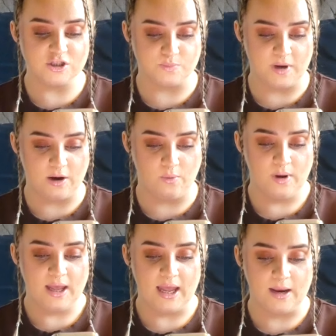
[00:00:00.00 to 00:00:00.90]
smell
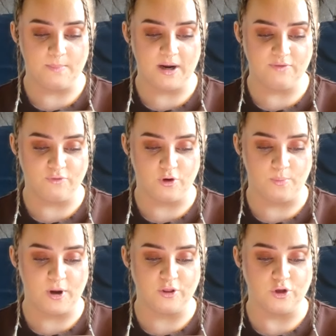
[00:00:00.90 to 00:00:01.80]
in my room
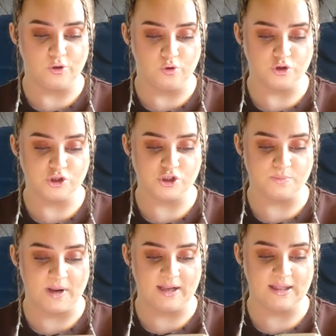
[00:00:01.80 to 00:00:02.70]
and the nauseous
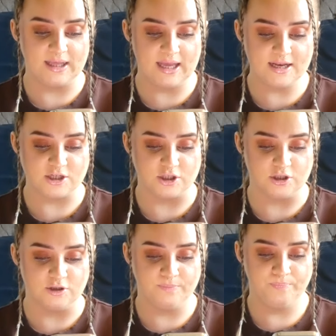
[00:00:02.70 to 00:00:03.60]
smell in the
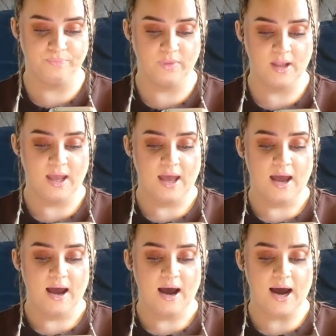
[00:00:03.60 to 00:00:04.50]
kitchen.
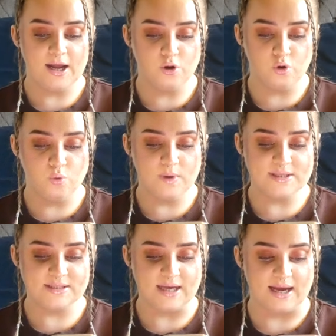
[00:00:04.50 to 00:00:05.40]
I
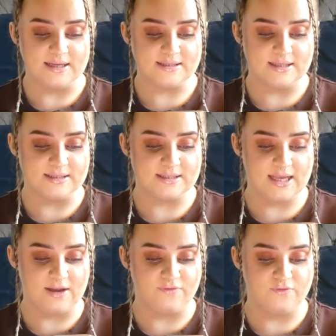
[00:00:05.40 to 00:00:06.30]
always say, since
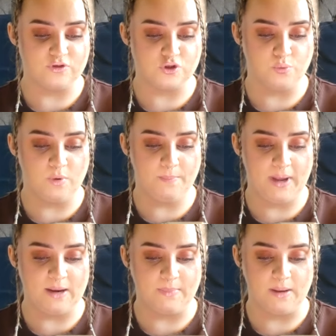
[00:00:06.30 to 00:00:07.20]
if someone
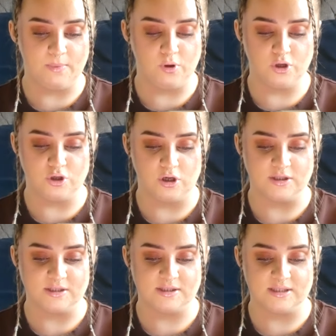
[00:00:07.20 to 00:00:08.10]
paid me a million
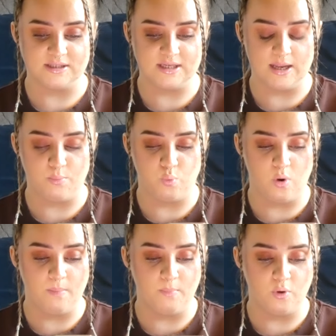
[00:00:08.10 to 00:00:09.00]
dollars to sleep
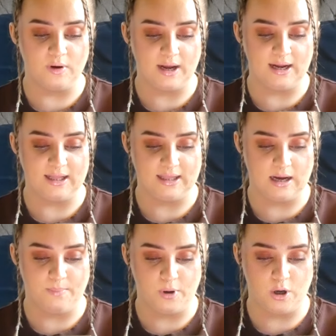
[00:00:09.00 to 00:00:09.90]
one more night in
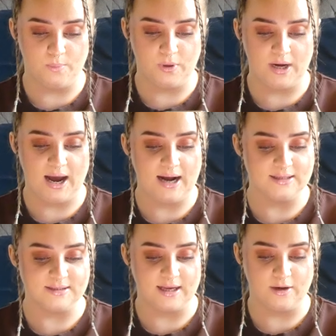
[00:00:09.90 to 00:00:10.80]
that apartment,
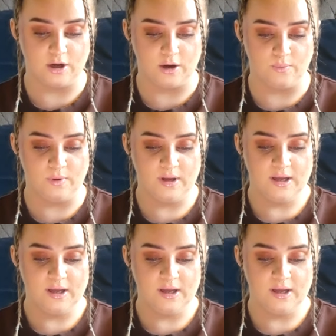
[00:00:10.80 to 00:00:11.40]
I'd say no.